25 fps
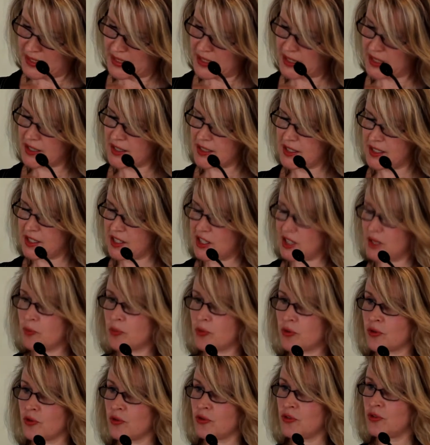Does this
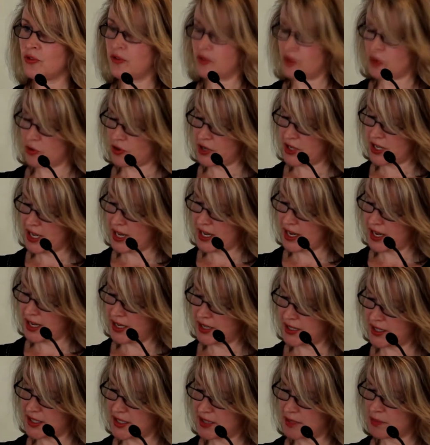improve or
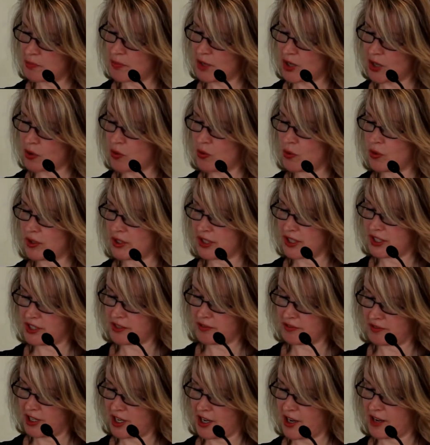enhance my quality
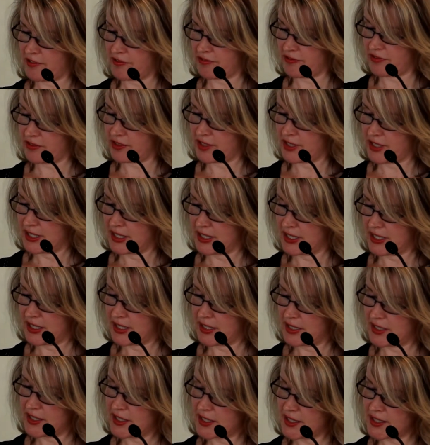of life?
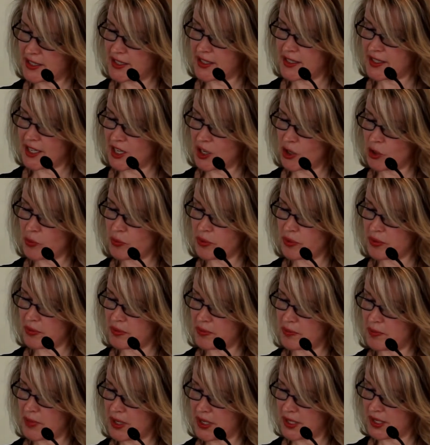Does this help
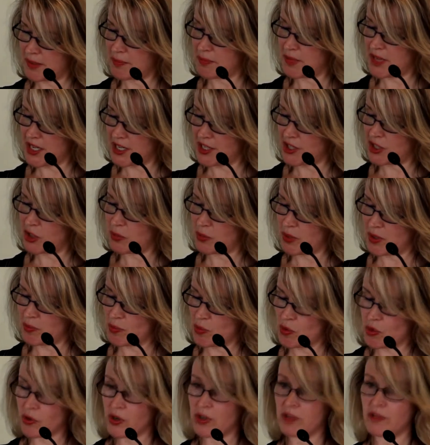me to be
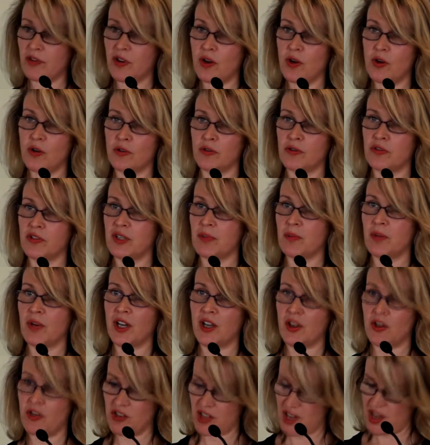more involved in
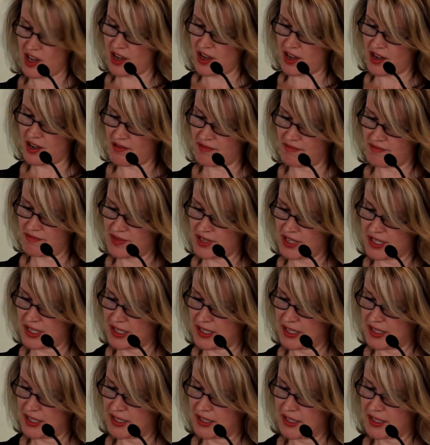my own care?
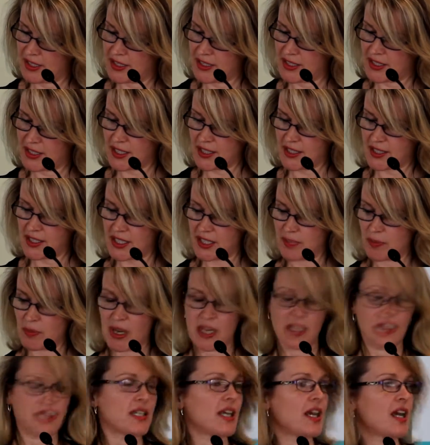Does this
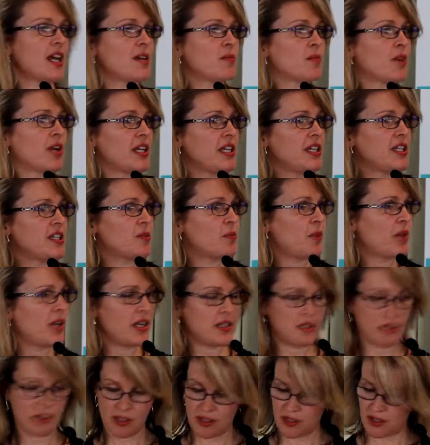maintain my
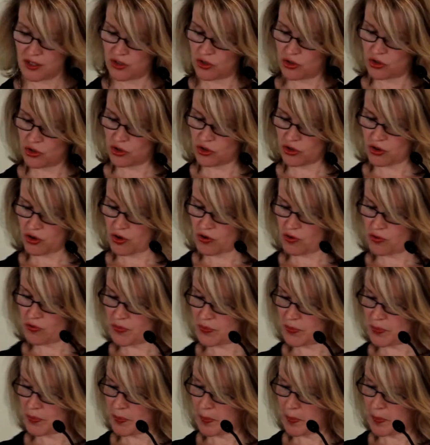independence and control?